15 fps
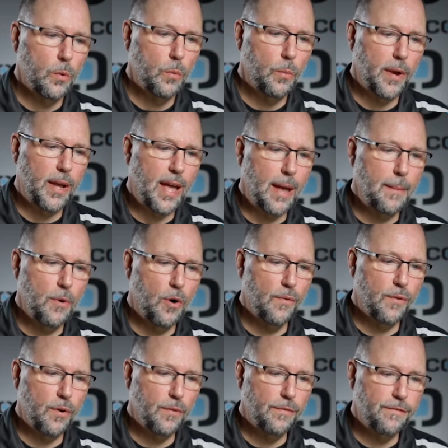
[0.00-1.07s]
We came
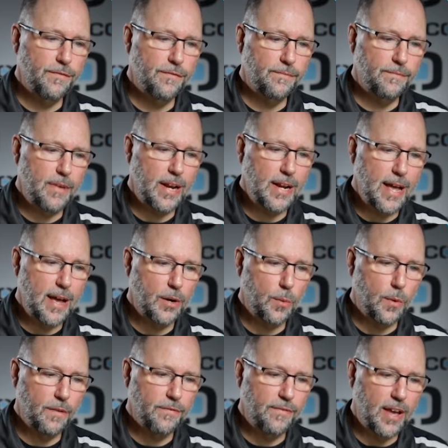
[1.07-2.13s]
over, fed down to
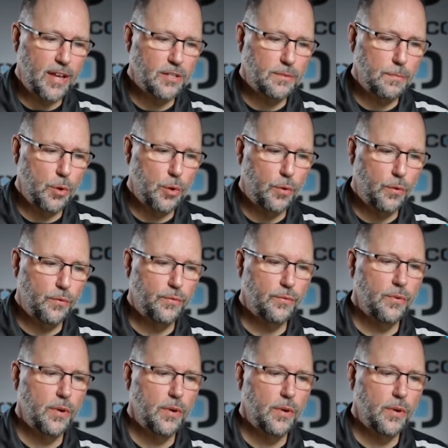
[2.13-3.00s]
our face move,